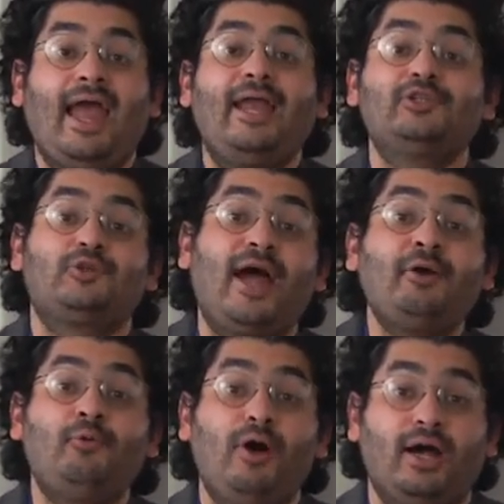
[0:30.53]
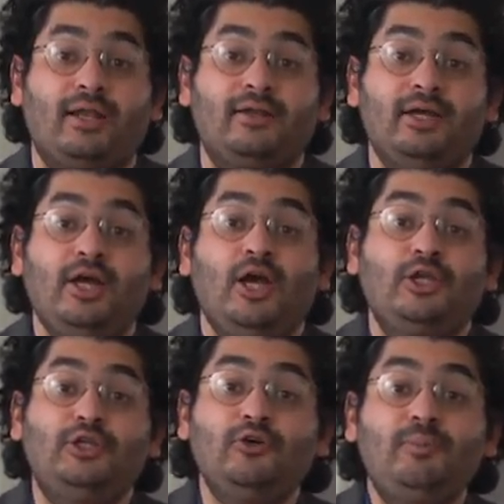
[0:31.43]
In track 1,
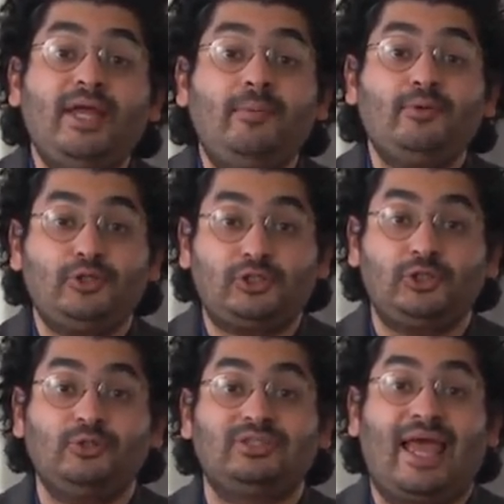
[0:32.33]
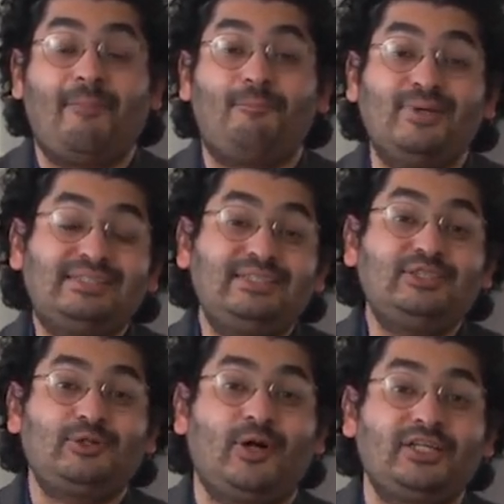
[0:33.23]
you'll be able to choose a
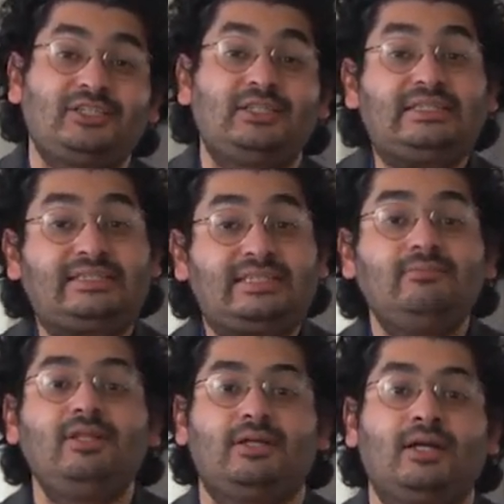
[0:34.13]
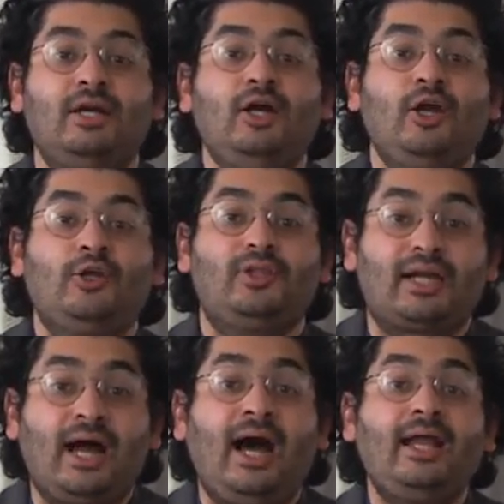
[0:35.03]
business question similar to the
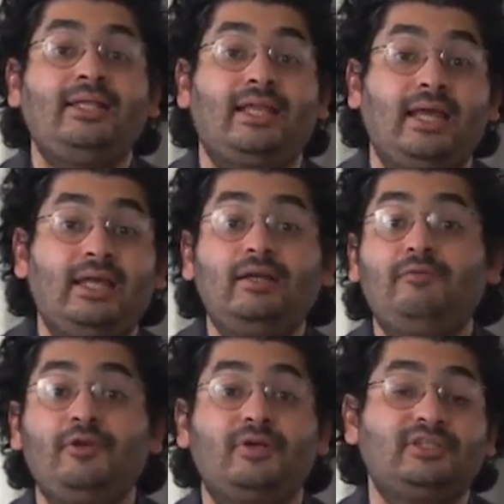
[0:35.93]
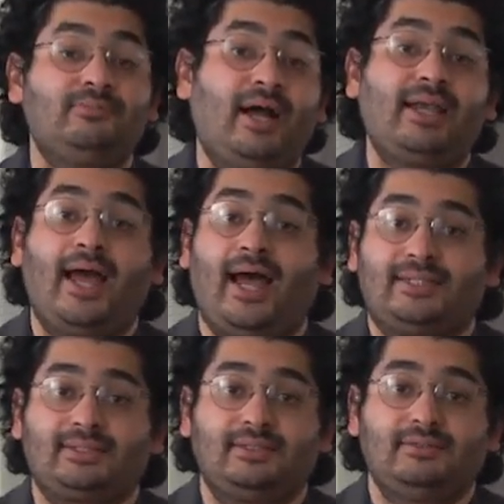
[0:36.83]
kind that interviewers might
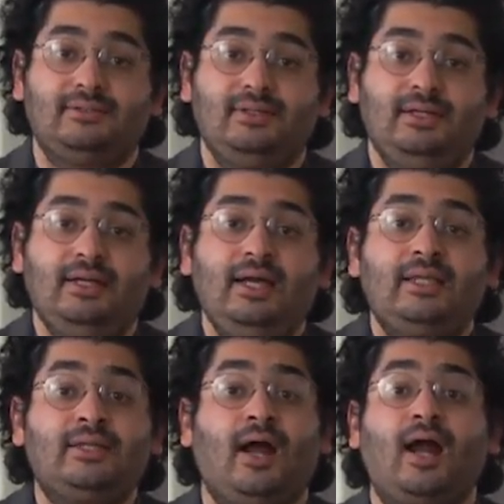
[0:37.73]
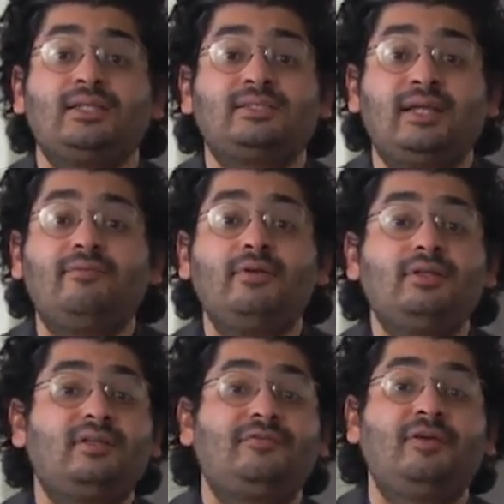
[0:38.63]
ask. There are several
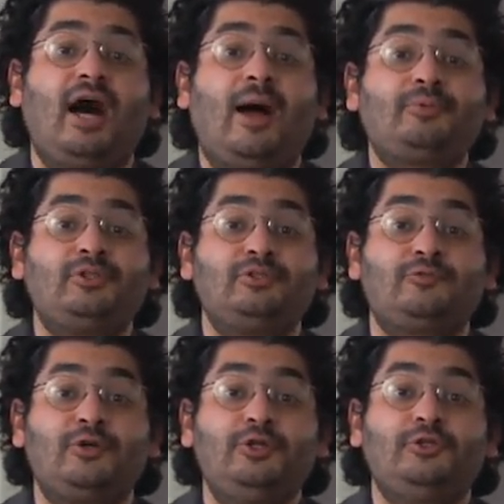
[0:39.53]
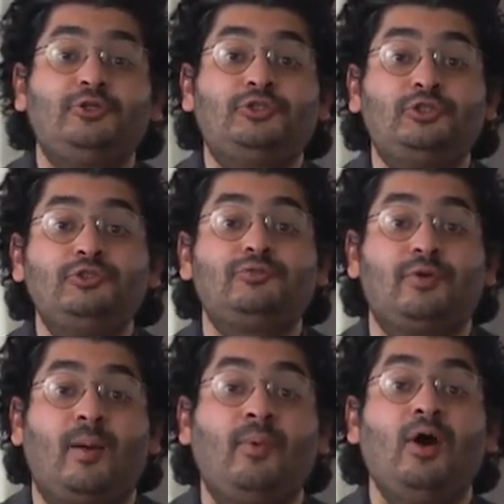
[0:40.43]
different options for you to choose
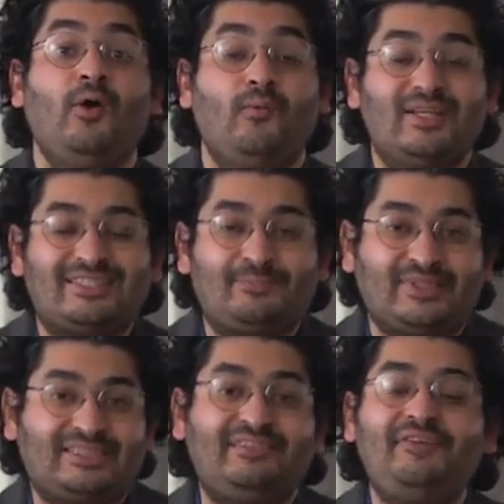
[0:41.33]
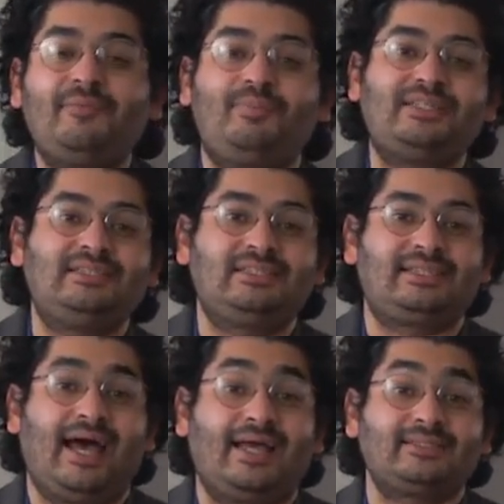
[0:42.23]
from with specific business
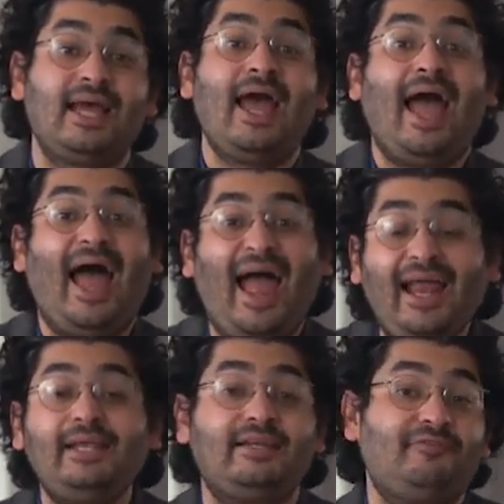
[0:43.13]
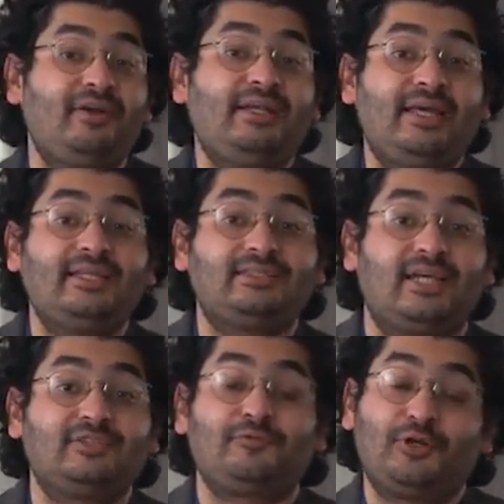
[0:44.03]
tasks and different data
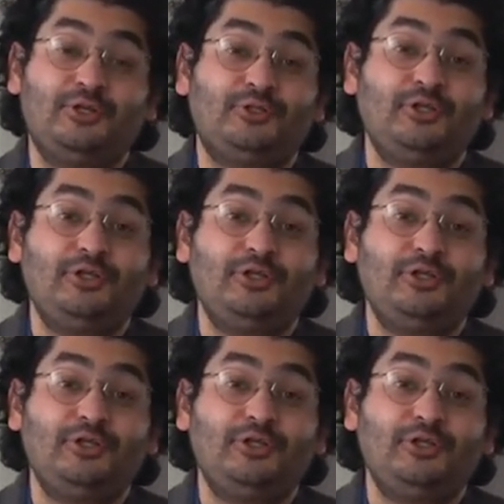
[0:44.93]
sets for you to